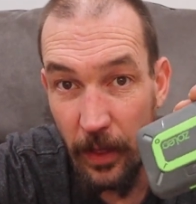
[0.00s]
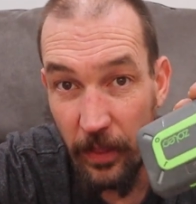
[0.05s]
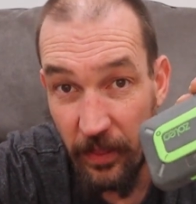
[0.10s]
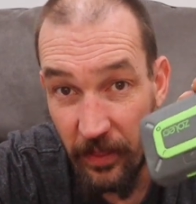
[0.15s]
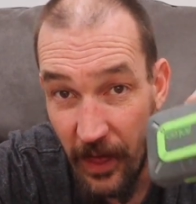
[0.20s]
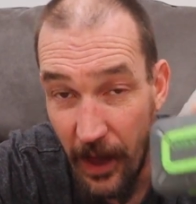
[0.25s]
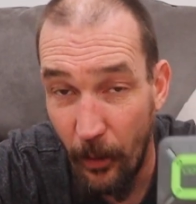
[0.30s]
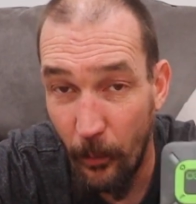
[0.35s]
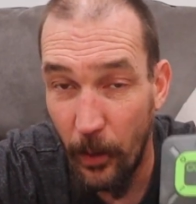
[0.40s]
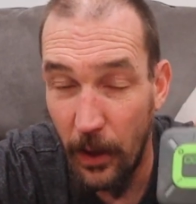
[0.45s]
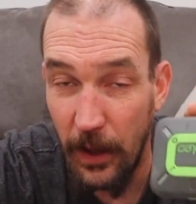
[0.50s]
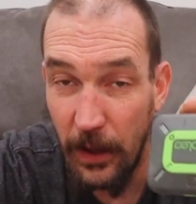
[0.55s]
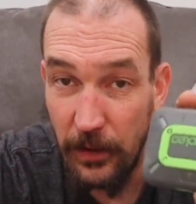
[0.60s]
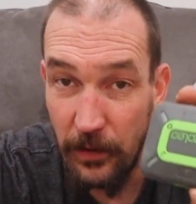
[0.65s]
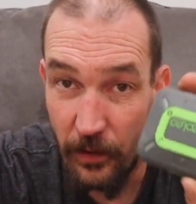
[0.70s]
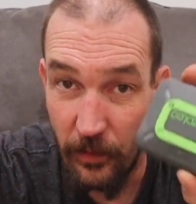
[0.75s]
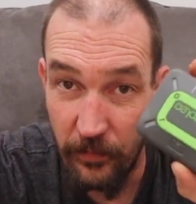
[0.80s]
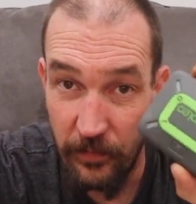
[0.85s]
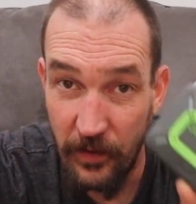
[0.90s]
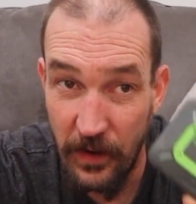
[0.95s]
That way
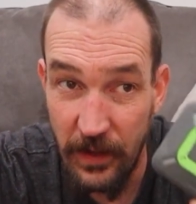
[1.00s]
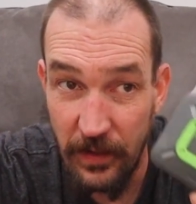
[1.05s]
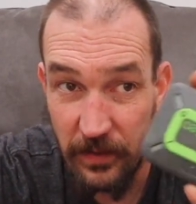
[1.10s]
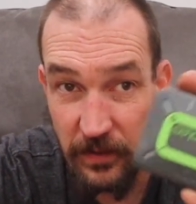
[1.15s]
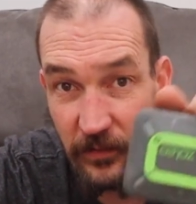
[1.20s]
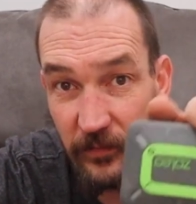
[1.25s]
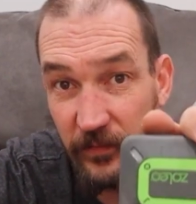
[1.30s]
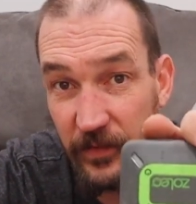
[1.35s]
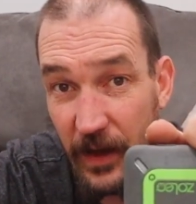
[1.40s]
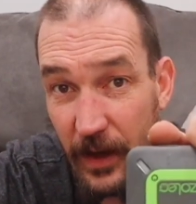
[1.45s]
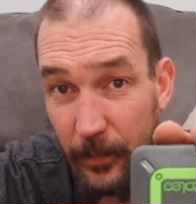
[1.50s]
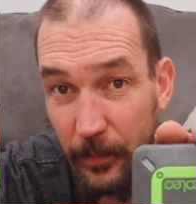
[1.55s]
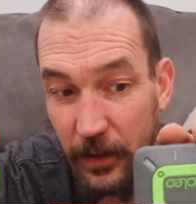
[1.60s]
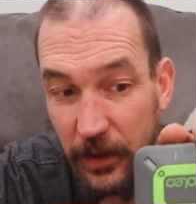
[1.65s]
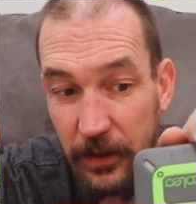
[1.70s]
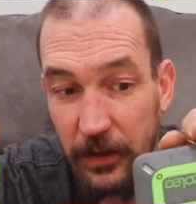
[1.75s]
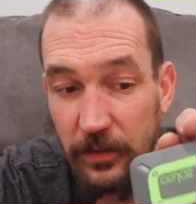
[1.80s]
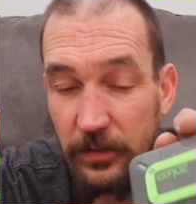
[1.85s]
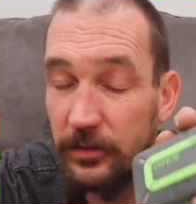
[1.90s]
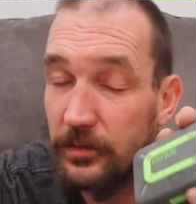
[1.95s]
your friends and
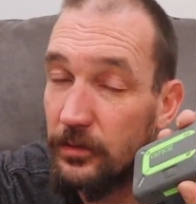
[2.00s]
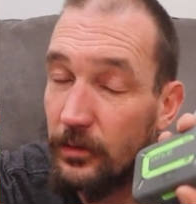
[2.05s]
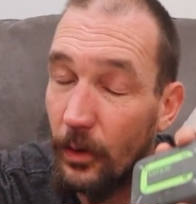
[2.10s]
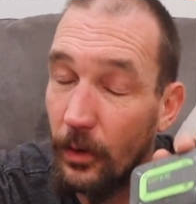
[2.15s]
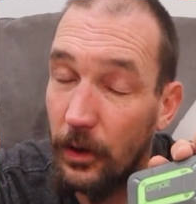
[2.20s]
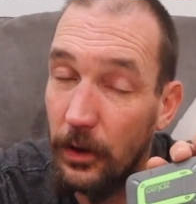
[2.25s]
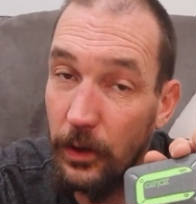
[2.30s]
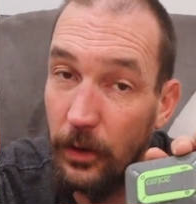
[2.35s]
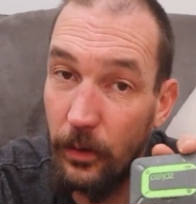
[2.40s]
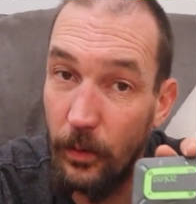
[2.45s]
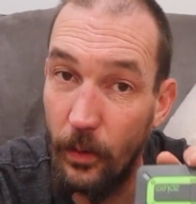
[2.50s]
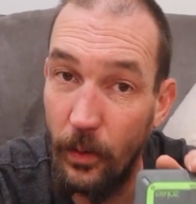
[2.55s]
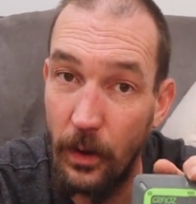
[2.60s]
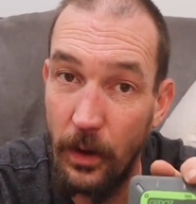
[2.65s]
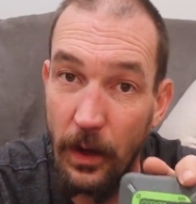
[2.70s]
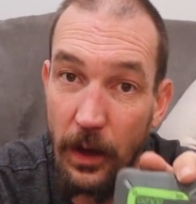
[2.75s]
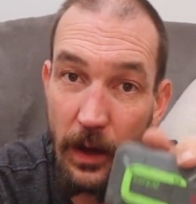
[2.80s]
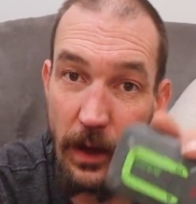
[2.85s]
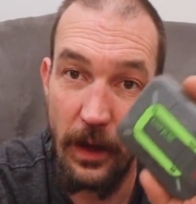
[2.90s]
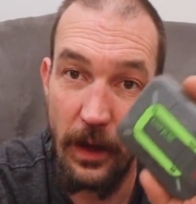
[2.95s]
family can store you
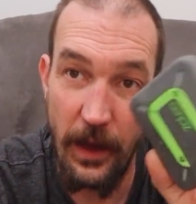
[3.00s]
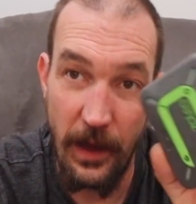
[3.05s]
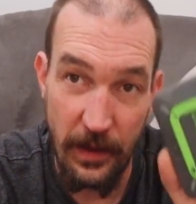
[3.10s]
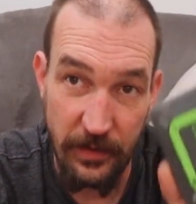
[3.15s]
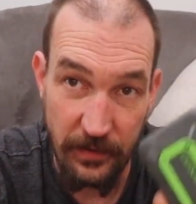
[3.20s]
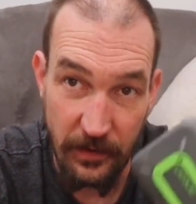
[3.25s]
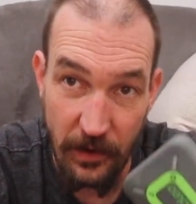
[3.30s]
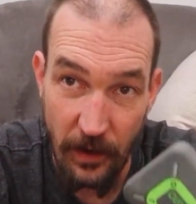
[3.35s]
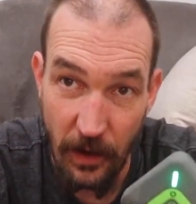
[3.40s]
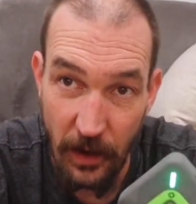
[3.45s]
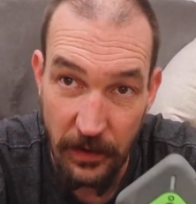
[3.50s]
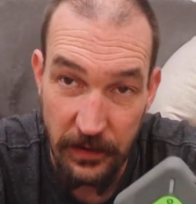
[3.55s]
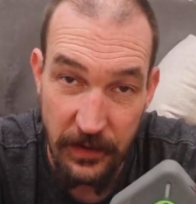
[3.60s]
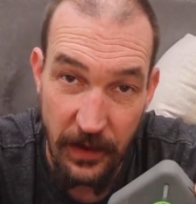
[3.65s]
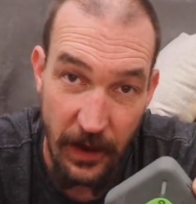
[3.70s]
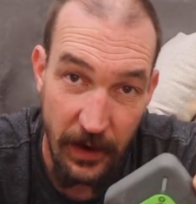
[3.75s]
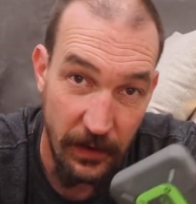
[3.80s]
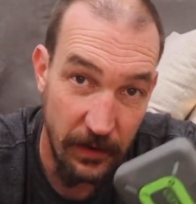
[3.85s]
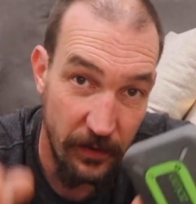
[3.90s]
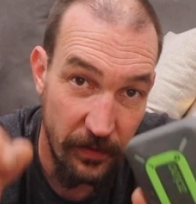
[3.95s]
as a
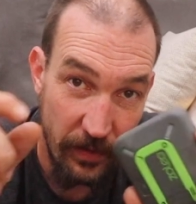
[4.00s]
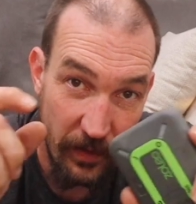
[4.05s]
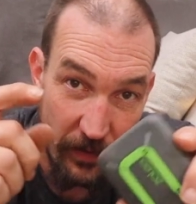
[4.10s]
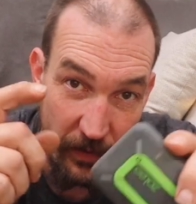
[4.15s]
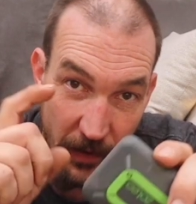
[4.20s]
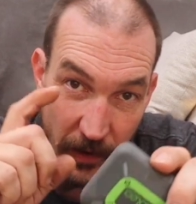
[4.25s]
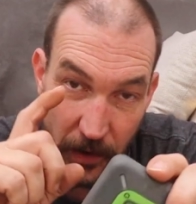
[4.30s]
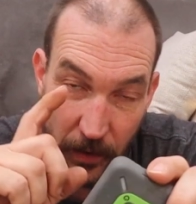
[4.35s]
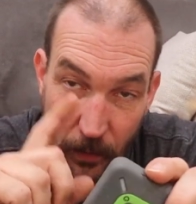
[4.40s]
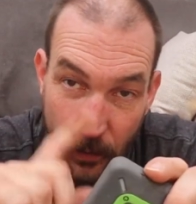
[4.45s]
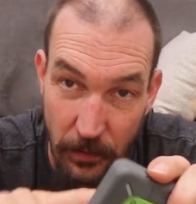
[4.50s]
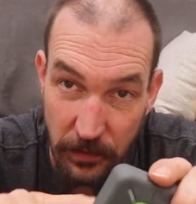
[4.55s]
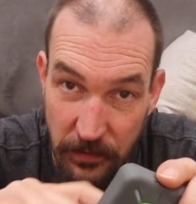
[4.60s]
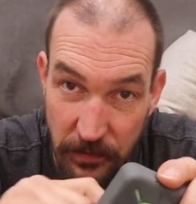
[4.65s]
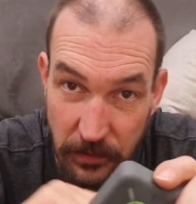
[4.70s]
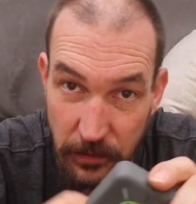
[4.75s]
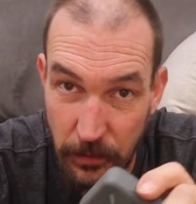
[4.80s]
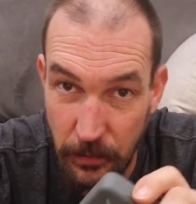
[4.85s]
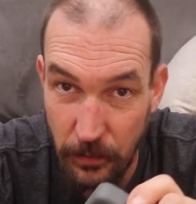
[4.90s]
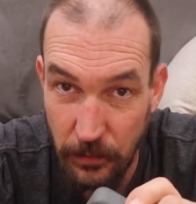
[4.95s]
contact. Then they know
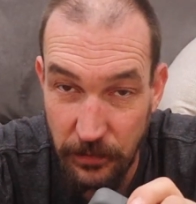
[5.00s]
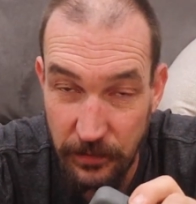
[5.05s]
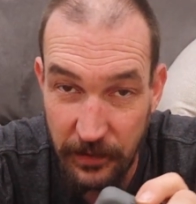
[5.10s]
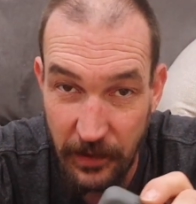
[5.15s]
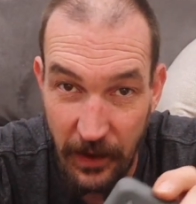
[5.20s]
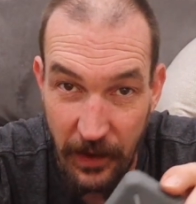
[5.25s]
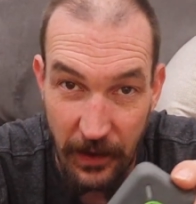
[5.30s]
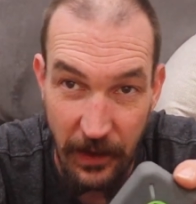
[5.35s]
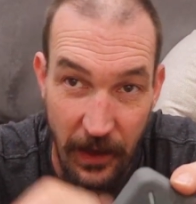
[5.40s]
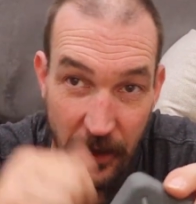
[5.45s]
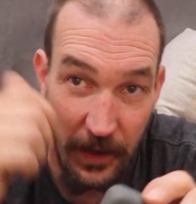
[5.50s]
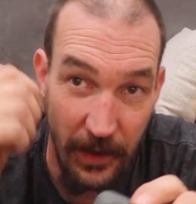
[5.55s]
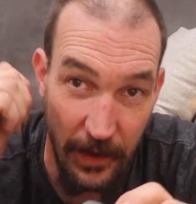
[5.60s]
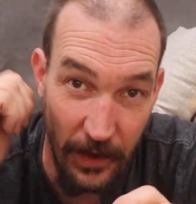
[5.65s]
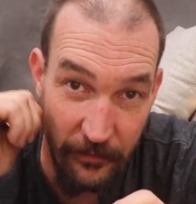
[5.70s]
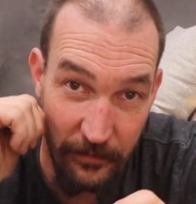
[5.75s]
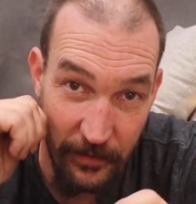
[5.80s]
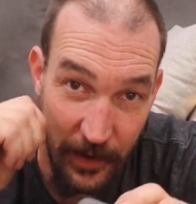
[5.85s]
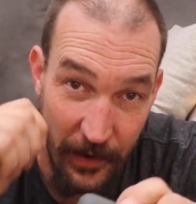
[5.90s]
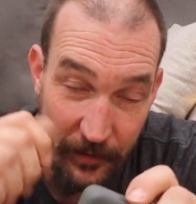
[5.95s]
it's you saying,
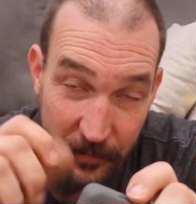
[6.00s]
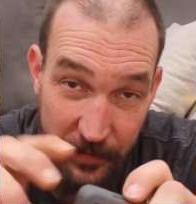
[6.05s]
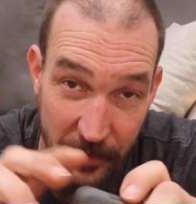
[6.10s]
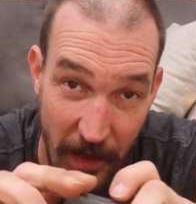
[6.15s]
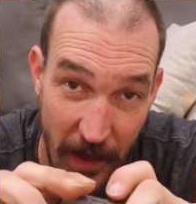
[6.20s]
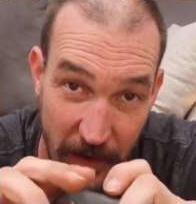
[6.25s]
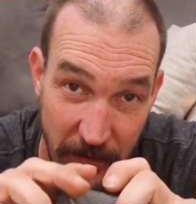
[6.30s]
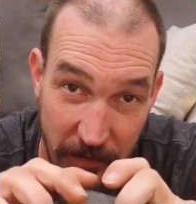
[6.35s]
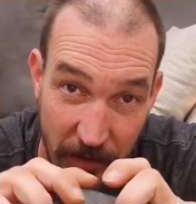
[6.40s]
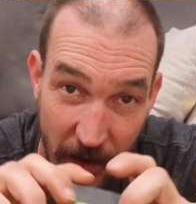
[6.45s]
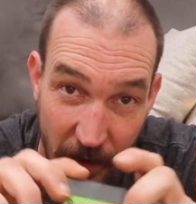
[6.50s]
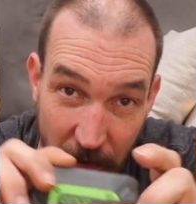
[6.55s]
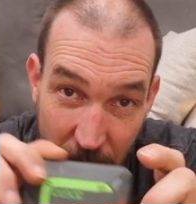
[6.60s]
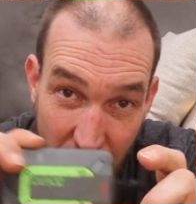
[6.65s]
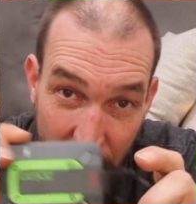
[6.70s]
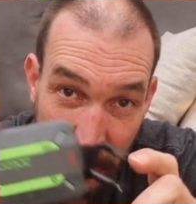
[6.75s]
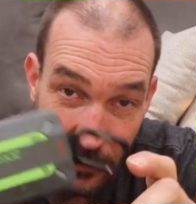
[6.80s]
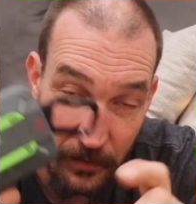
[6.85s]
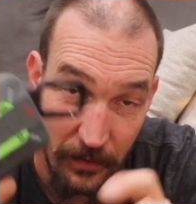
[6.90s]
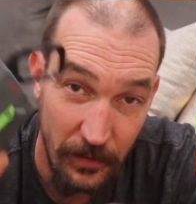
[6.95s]
hey, I've got a flat
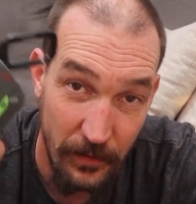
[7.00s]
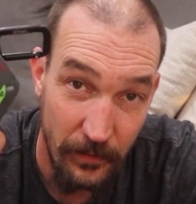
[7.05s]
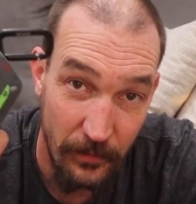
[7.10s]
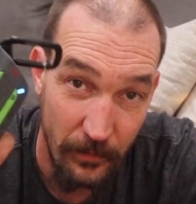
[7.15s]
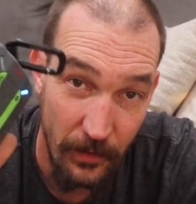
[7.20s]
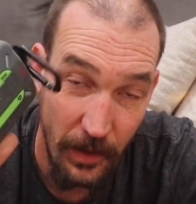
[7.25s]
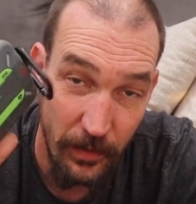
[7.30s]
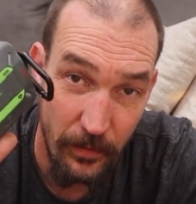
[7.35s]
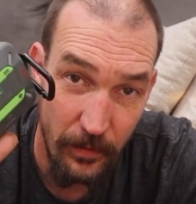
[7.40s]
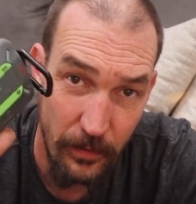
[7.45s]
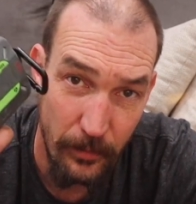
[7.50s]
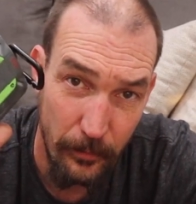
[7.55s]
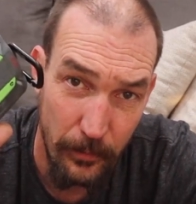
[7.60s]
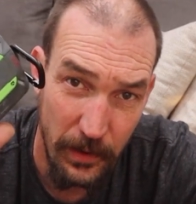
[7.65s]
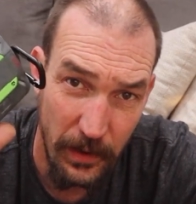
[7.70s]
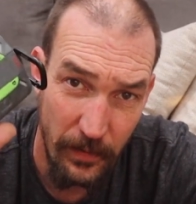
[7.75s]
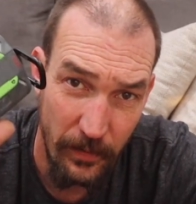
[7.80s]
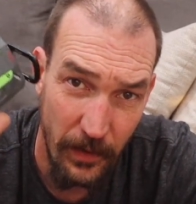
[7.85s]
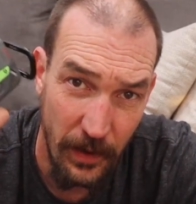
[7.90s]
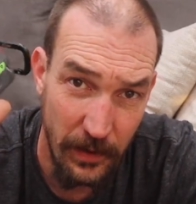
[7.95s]
tire, rather than
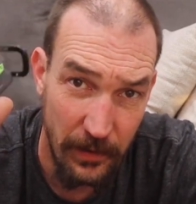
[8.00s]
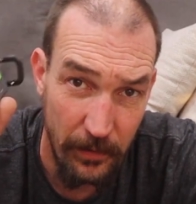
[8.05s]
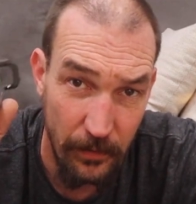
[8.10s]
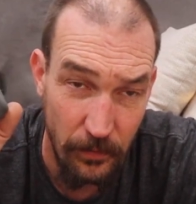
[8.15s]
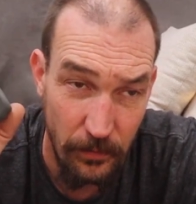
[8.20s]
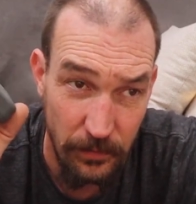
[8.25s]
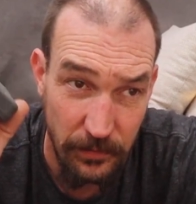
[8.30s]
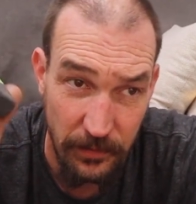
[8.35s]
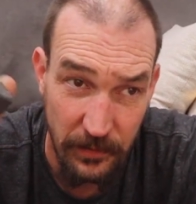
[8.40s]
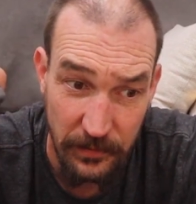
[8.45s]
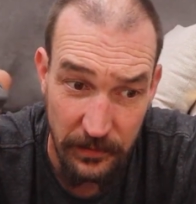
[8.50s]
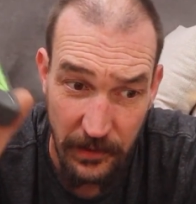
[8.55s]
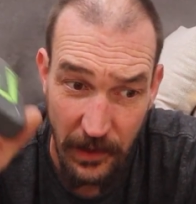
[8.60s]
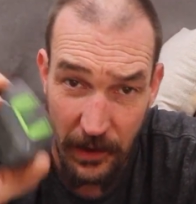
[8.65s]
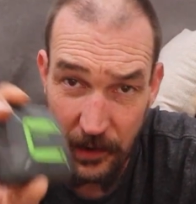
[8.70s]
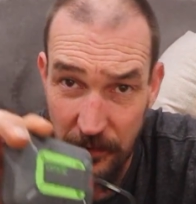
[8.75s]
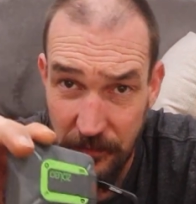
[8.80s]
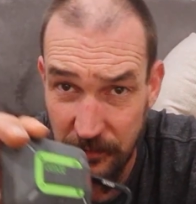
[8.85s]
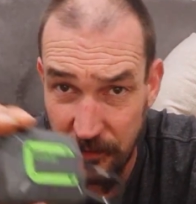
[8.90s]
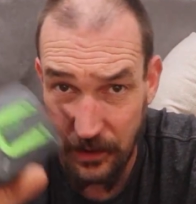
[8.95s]
being like, who's this
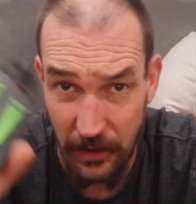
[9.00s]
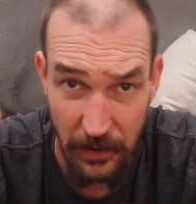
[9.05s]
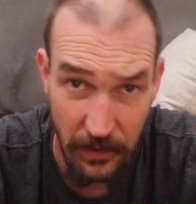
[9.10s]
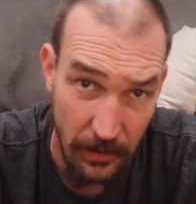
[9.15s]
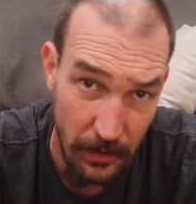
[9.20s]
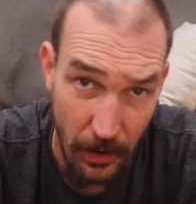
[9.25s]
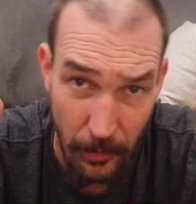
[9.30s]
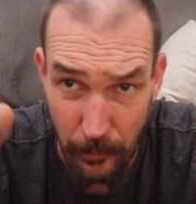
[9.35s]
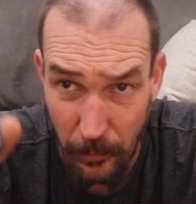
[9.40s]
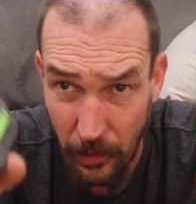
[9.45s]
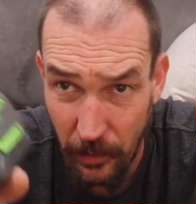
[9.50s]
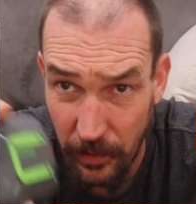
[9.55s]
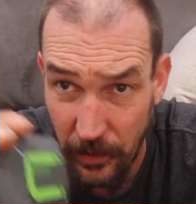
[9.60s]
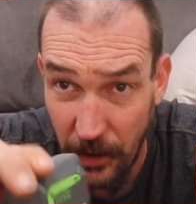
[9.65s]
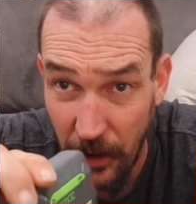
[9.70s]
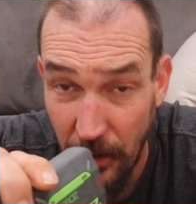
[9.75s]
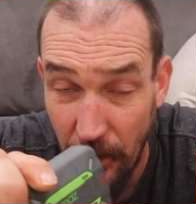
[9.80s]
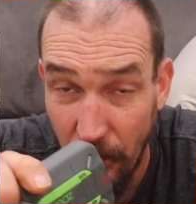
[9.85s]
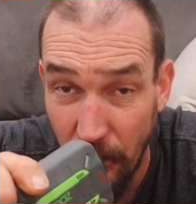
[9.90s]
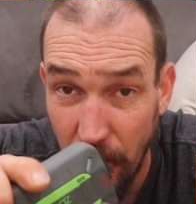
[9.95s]
out-of-state number
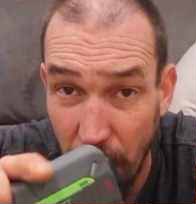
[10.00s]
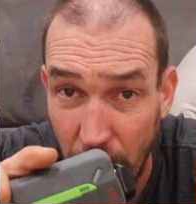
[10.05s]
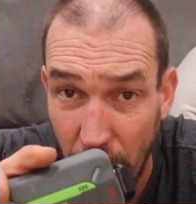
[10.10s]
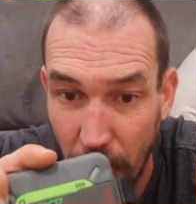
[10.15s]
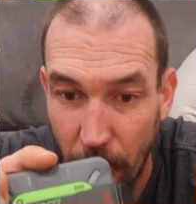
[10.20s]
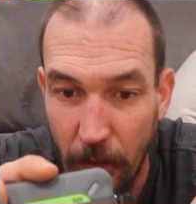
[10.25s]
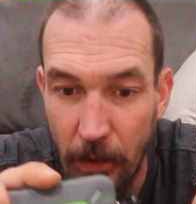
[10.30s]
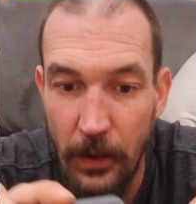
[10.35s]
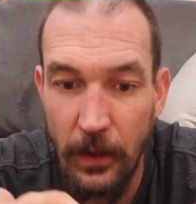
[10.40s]
that I don't know?